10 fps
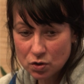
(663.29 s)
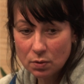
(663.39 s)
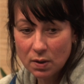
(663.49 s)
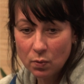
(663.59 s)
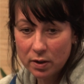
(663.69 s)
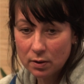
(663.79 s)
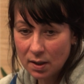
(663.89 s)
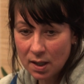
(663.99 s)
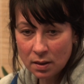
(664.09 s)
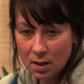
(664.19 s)
do it when they're
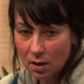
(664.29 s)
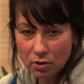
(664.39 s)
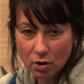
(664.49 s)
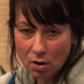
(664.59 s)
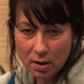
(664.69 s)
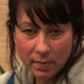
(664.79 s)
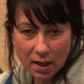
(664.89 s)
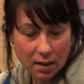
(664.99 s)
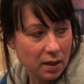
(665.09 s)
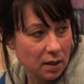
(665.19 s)
in there, they're
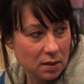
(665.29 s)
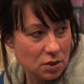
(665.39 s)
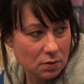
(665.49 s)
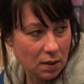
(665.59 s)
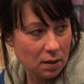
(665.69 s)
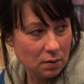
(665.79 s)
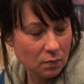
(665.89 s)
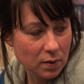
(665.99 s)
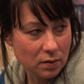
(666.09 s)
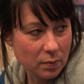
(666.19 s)
automatically going to do it
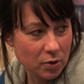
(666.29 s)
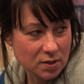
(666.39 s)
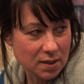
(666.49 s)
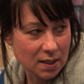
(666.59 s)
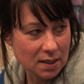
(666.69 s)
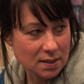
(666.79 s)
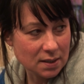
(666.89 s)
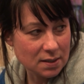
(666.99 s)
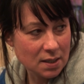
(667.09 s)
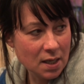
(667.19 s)
when the person
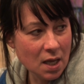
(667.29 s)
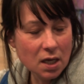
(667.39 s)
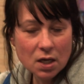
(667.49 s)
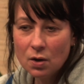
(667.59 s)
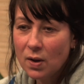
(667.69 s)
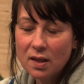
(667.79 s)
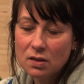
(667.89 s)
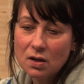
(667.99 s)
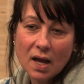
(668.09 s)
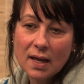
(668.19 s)
isn't. You know
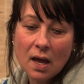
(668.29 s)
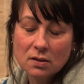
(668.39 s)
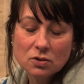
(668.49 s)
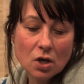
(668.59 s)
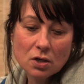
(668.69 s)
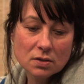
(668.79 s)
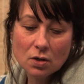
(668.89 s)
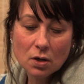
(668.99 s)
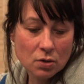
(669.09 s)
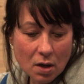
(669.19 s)
what? Again,
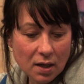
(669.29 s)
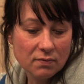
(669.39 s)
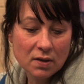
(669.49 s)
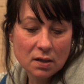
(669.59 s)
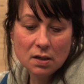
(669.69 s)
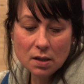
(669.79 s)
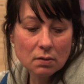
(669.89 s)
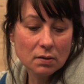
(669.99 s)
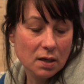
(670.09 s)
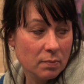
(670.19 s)
dogs are not given
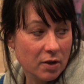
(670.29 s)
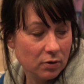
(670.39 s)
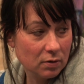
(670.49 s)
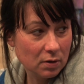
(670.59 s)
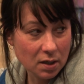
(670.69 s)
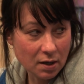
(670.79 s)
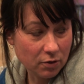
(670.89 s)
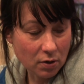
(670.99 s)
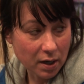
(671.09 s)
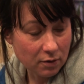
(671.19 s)
nearly
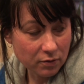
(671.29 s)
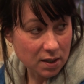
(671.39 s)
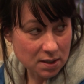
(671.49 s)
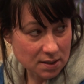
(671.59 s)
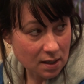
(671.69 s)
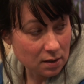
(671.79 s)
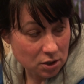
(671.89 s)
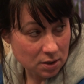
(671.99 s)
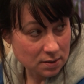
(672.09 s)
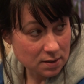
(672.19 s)
enough credit for the
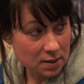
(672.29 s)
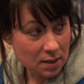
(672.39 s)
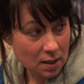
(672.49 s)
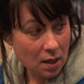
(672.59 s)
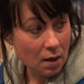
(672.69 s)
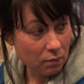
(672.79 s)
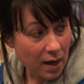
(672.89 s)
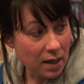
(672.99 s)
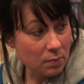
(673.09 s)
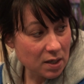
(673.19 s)
intelligence,
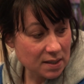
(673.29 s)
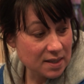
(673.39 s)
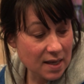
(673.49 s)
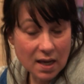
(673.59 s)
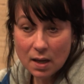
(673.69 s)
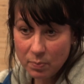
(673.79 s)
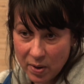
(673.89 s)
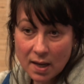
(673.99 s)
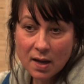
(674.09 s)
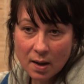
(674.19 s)
right? Because they
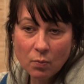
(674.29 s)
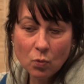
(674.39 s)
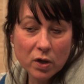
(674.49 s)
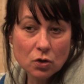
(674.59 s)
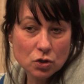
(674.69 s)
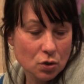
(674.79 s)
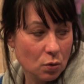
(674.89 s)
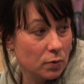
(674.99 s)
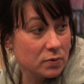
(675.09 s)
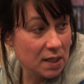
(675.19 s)
pick up, we are
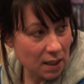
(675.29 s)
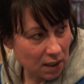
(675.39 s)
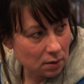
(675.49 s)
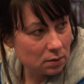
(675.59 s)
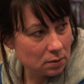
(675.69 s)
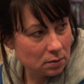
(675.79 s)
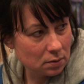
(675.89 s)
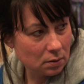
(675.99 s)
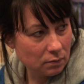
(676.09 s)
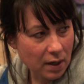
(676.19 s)
so routine,
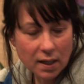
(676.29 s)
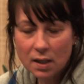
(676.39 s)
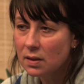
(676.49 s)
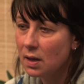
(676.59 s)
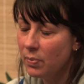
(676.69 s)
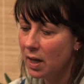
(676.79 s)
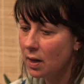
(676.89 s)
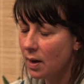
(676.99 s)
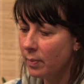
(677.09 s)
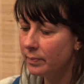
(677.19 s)
right? They
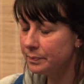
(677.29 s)
pick up